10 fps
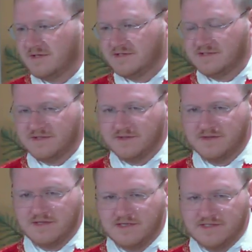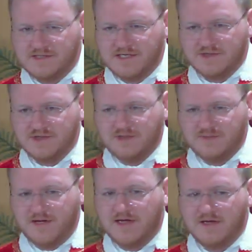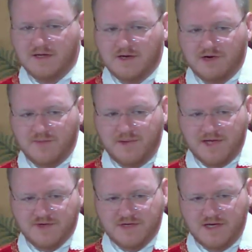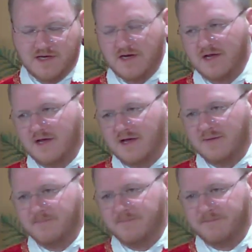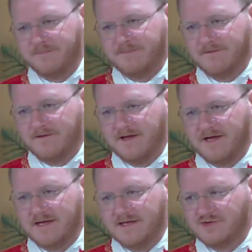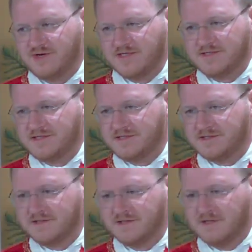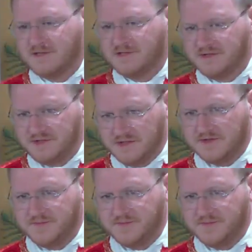And so, St. Jude, my great patron, I entrust this to you.